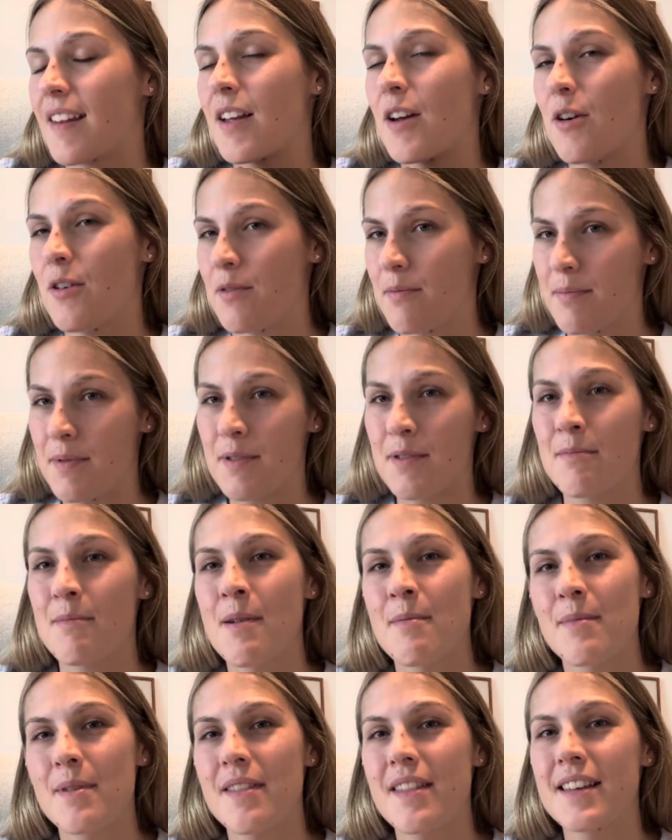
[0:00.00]
hope you
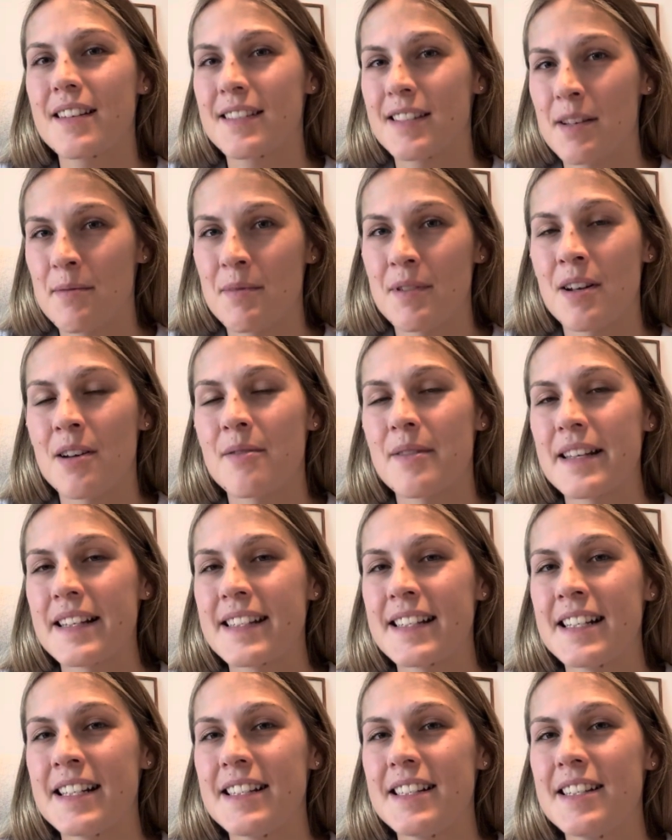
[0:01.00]
remember that someone always
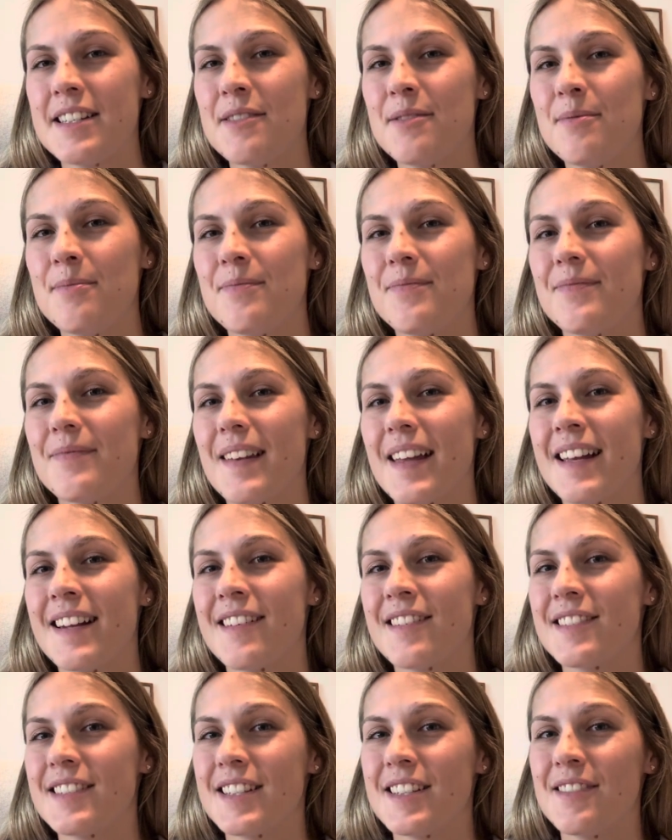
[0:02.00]
needs you, and
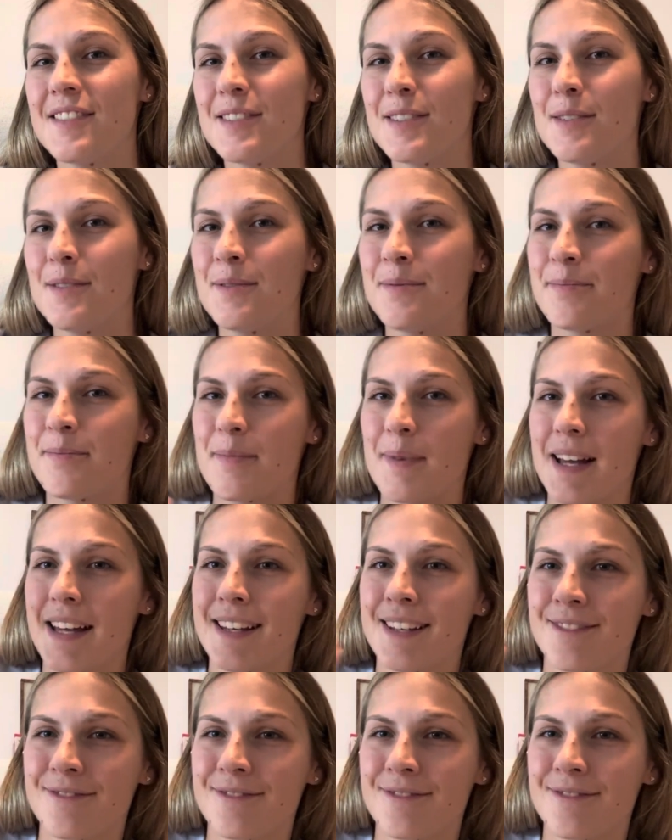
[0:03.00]
I'll see you soon. Bye.